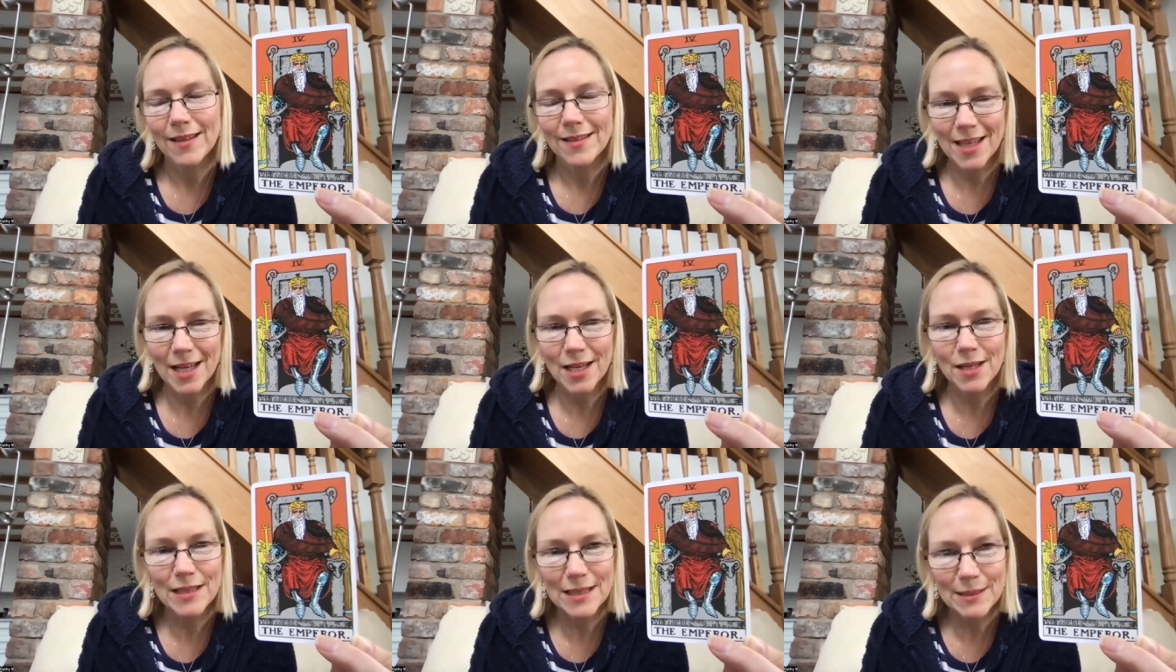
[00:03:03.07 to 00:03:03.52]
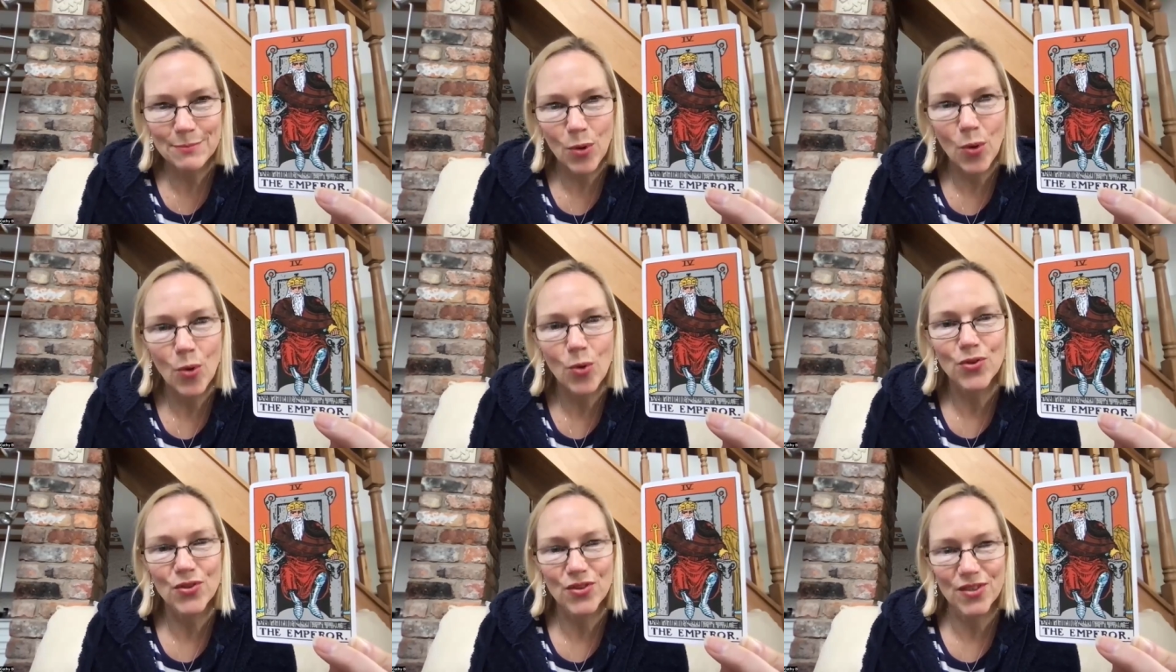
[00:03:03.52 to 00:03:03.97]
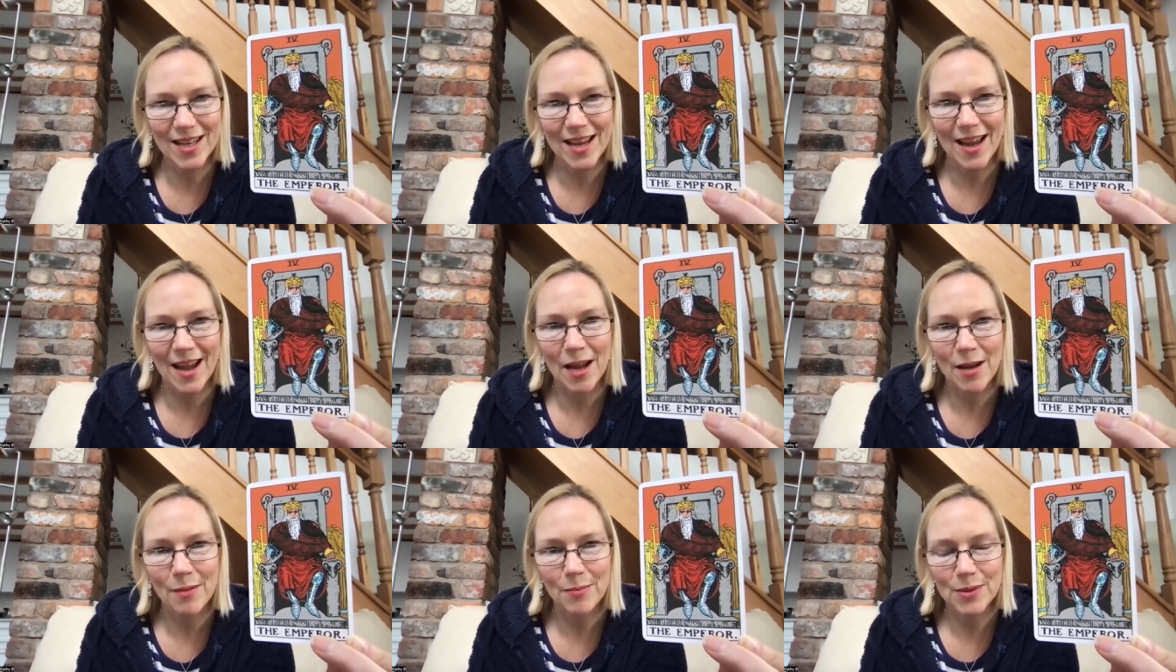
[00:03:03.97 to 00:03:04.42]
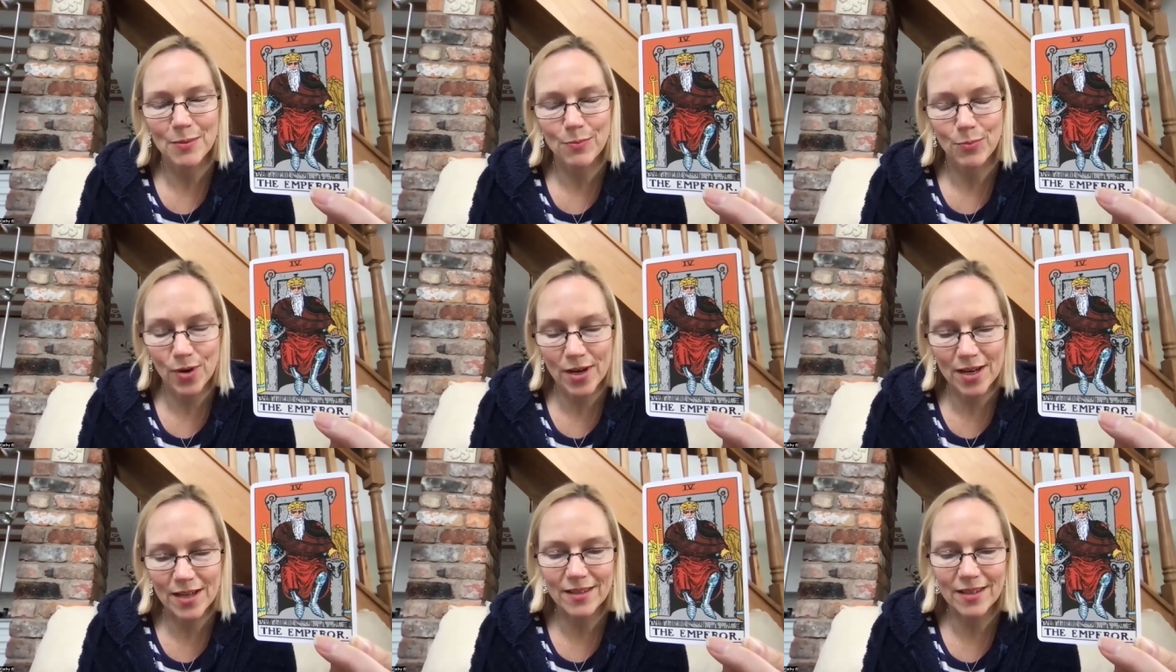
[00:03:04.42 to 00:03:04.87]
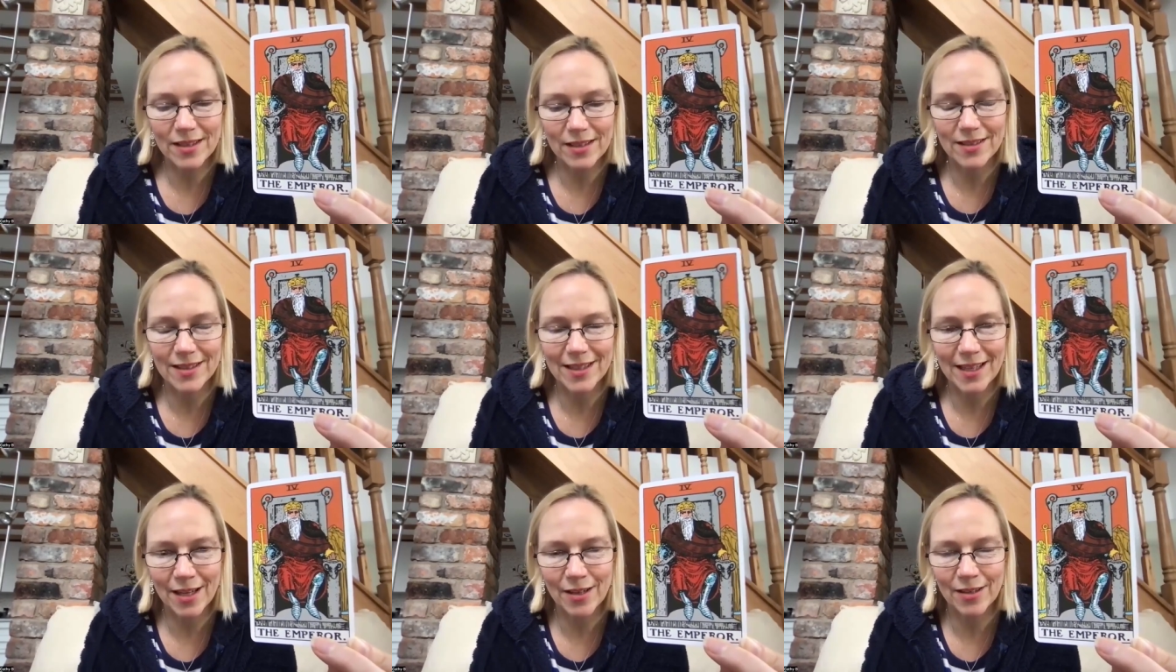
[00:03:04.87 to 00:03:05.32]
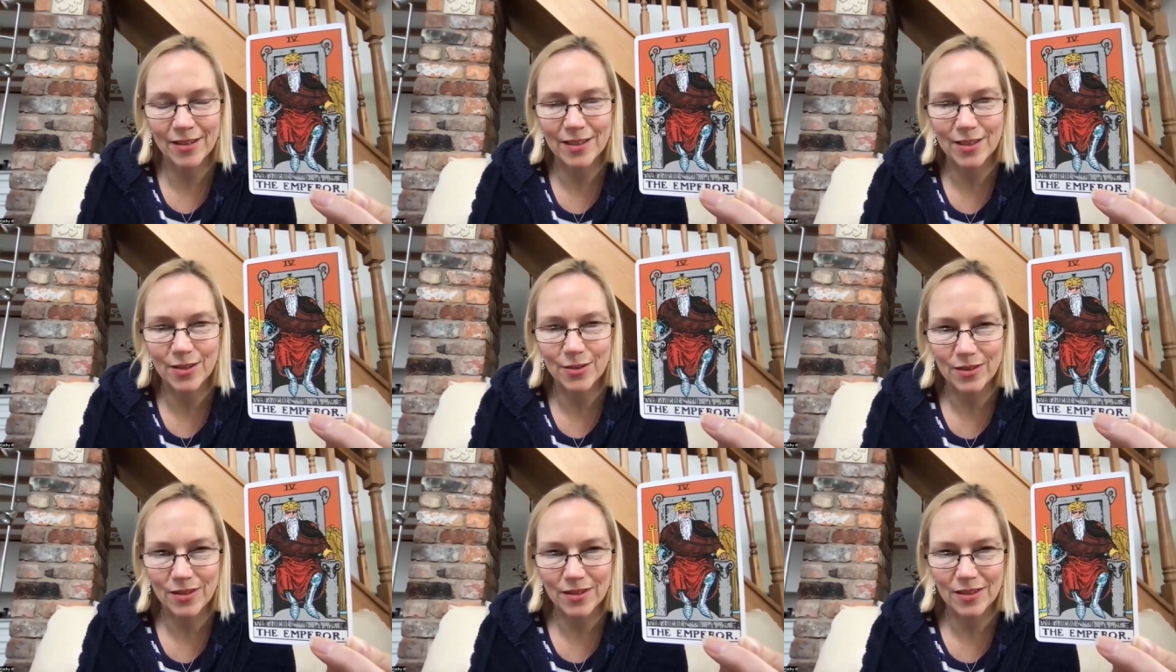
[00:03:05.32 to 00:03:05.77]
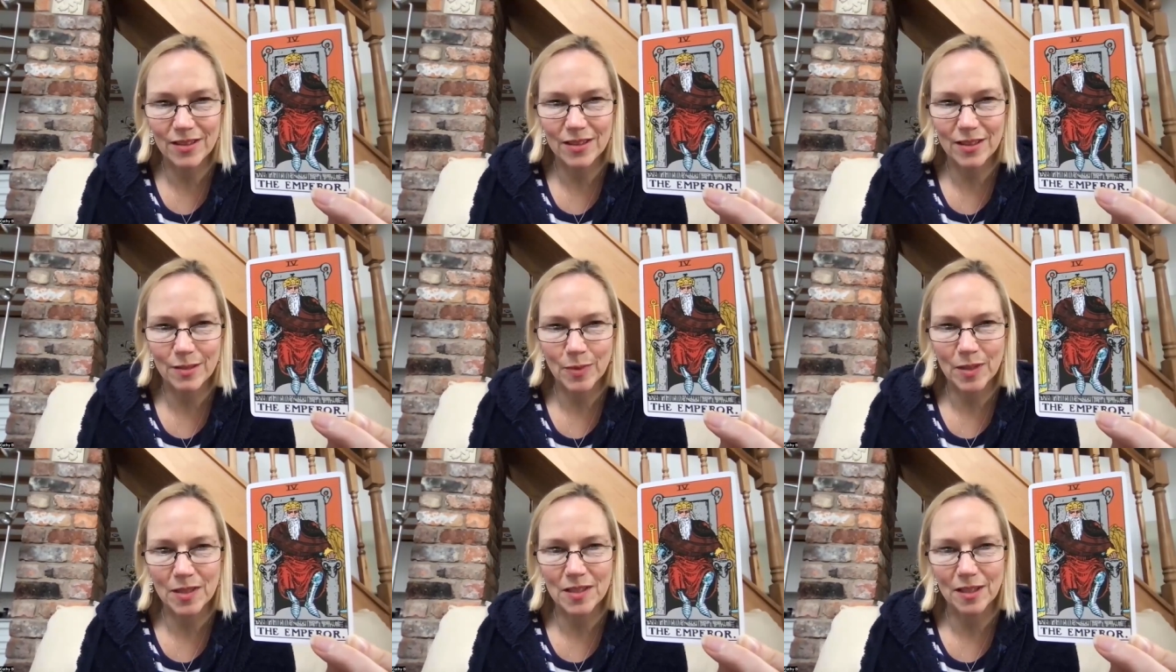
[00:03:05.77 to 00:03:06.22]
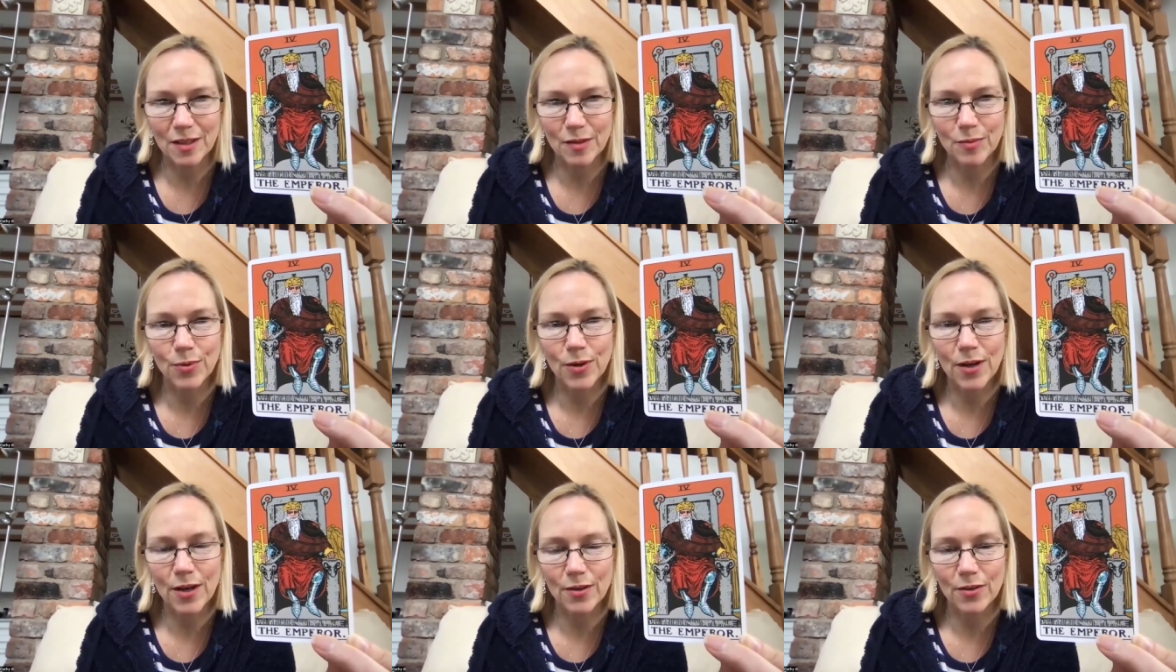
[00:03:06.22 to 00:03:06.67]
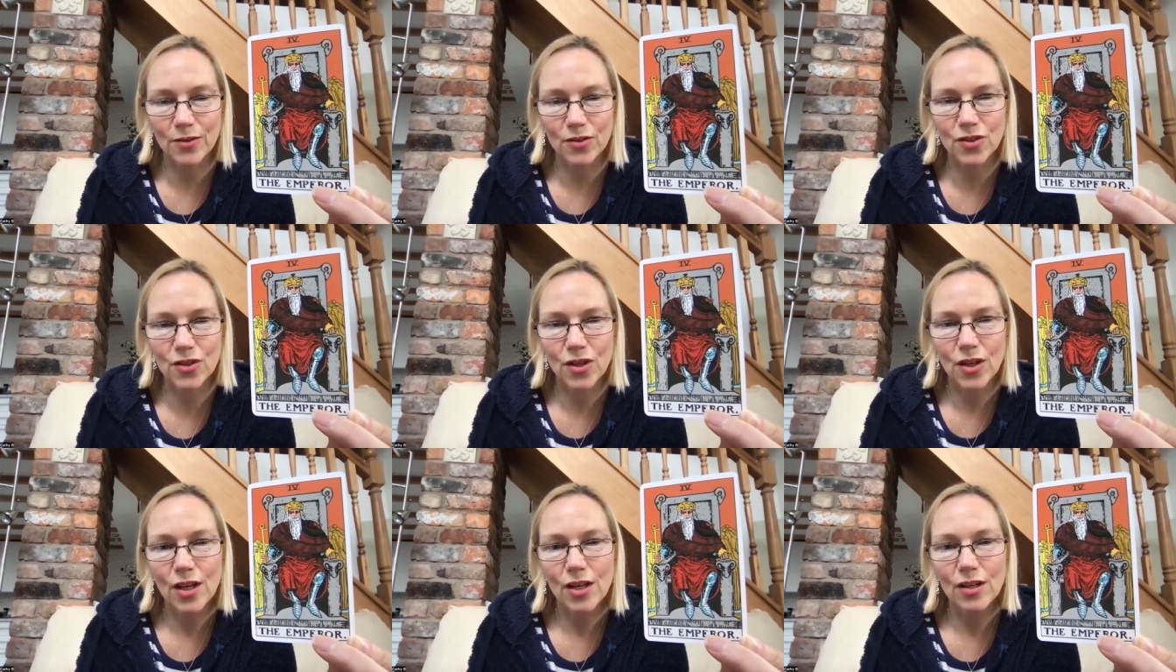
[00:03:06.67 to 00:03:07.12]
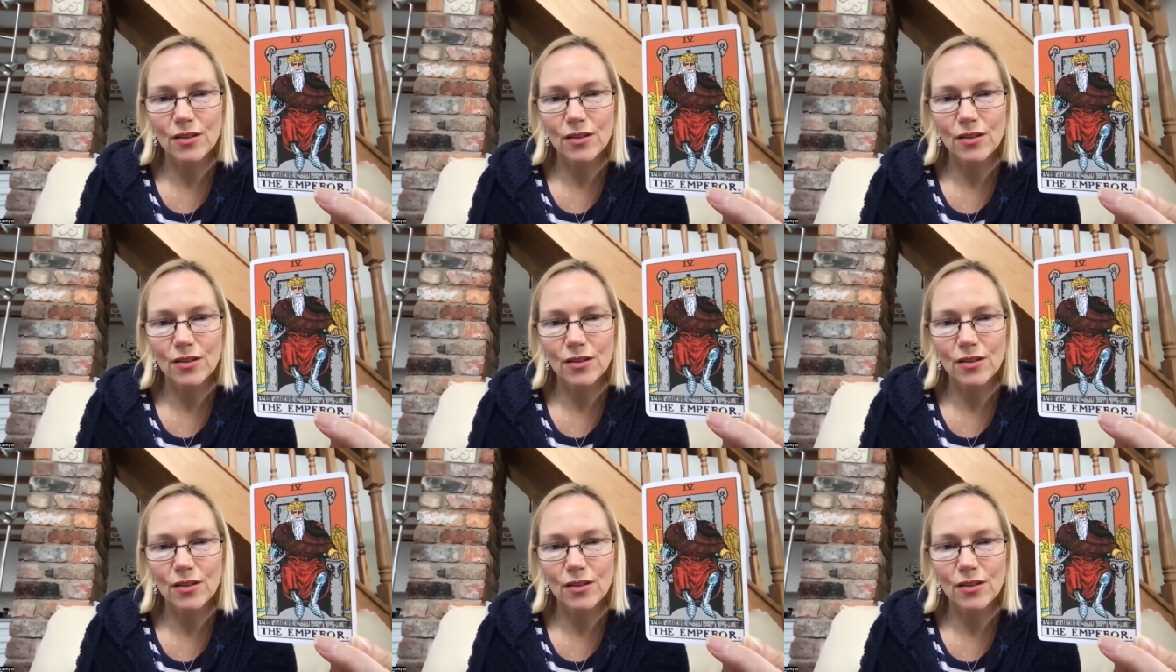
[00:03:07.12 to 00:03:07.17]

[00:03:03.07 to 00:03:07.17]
take small steps, break things down into a systematic approach